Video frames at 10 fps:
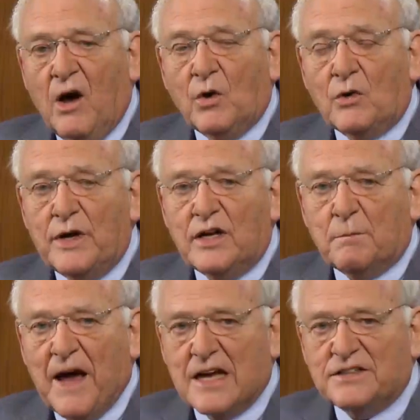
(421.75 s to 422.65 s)
Now, I want to read
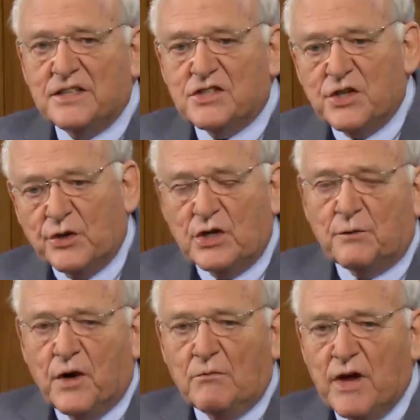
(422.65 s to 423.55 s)
a passage to
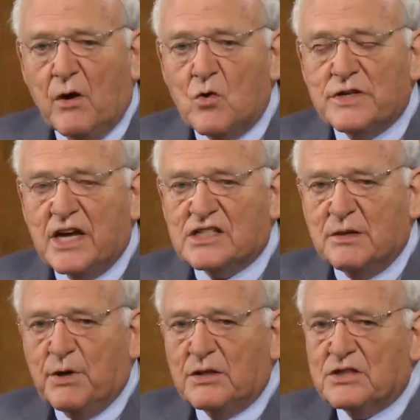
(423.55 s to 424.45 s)
you from the Old
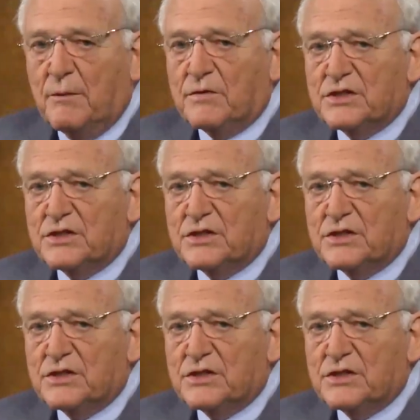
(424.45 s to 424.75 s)
Testament, some